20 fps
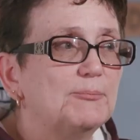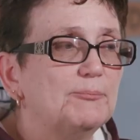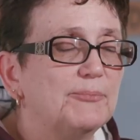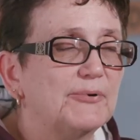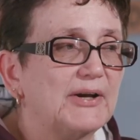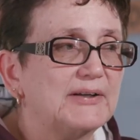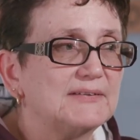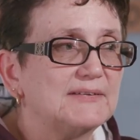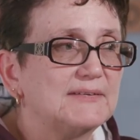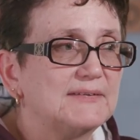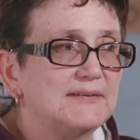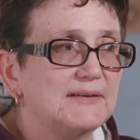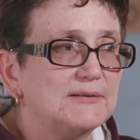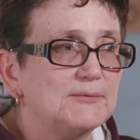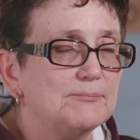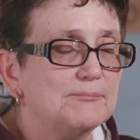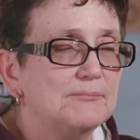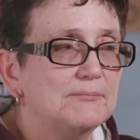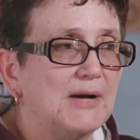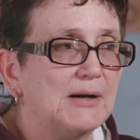Brent
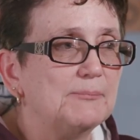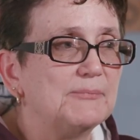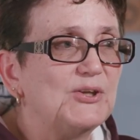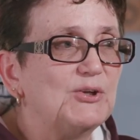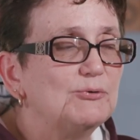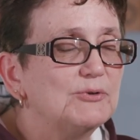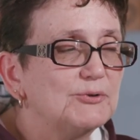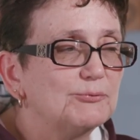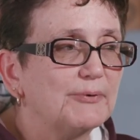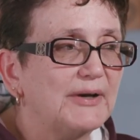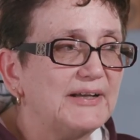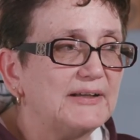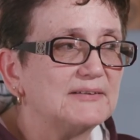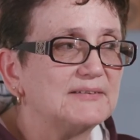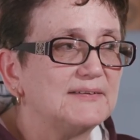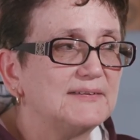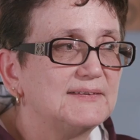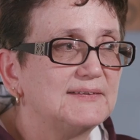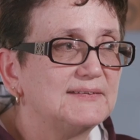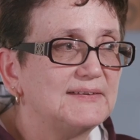said, Mom, you and Raya
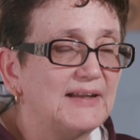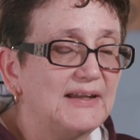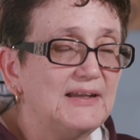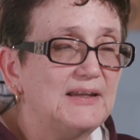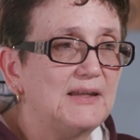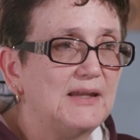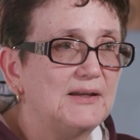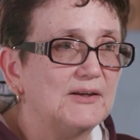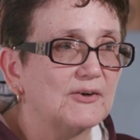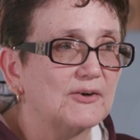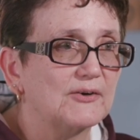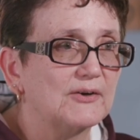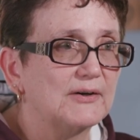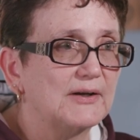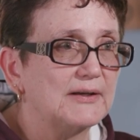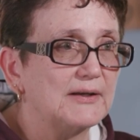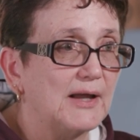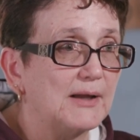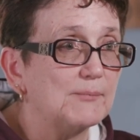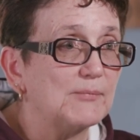stay here
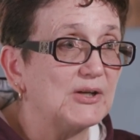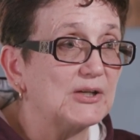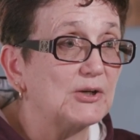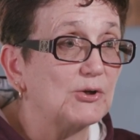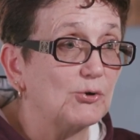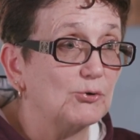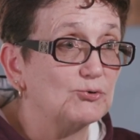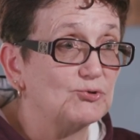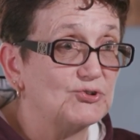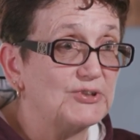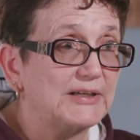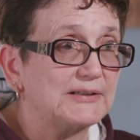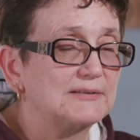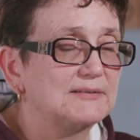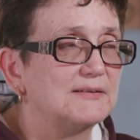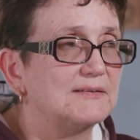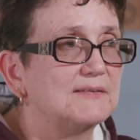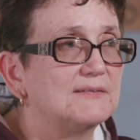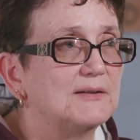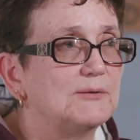and I'm gonna go check
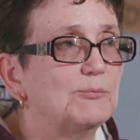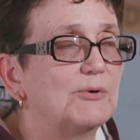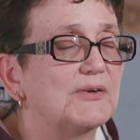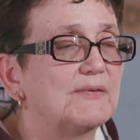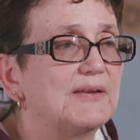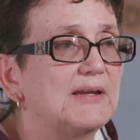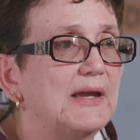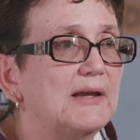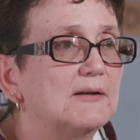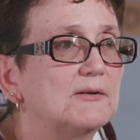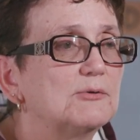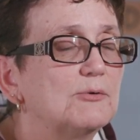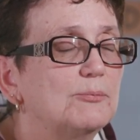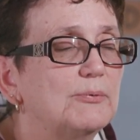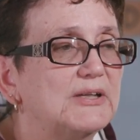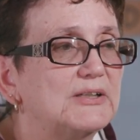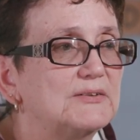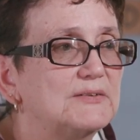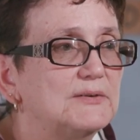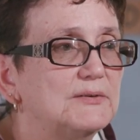to see where the elk
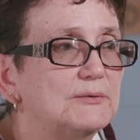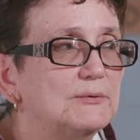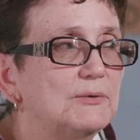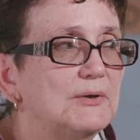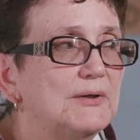went to.